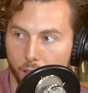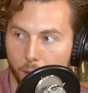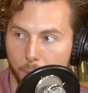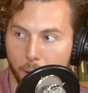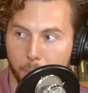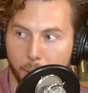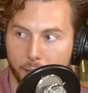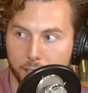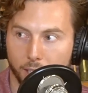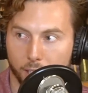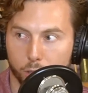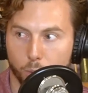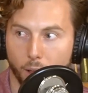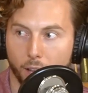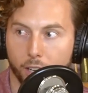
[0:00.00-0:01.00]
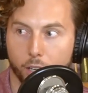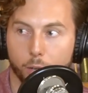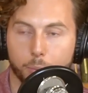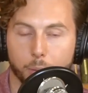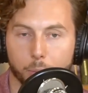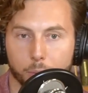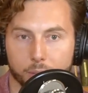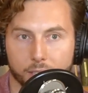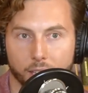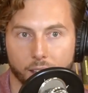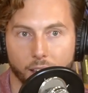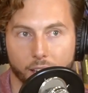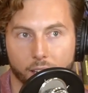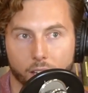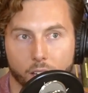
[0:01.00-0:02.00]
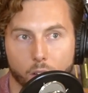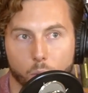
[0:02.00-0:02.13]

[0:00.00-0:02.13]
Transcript: about bisexuality, or people will say like,